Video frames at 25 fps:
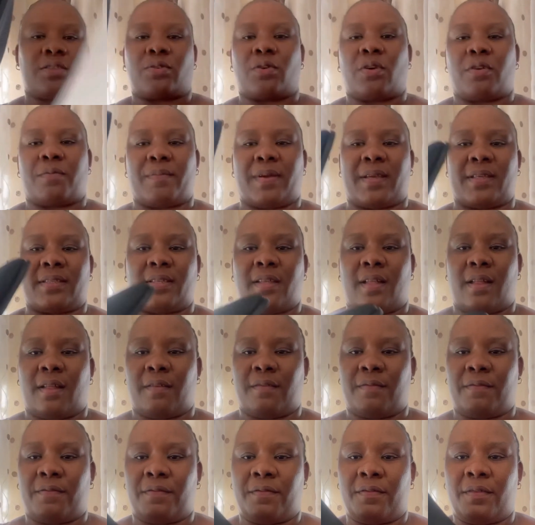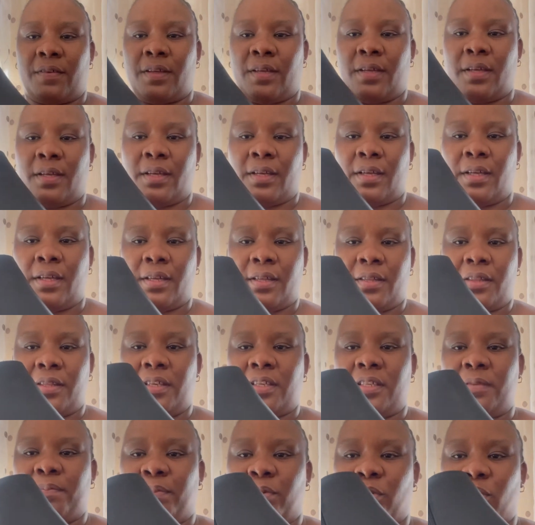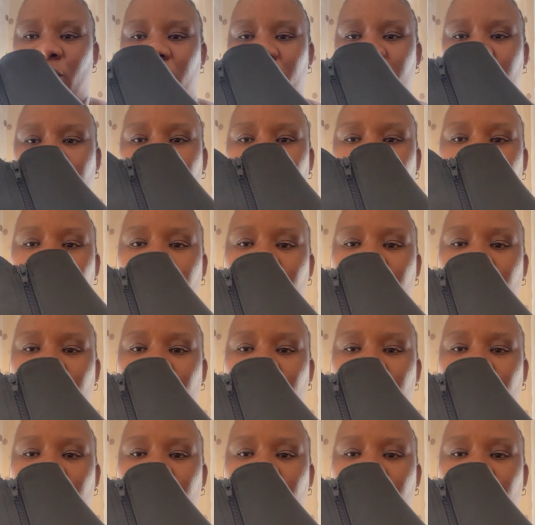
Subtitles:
got myself these boots.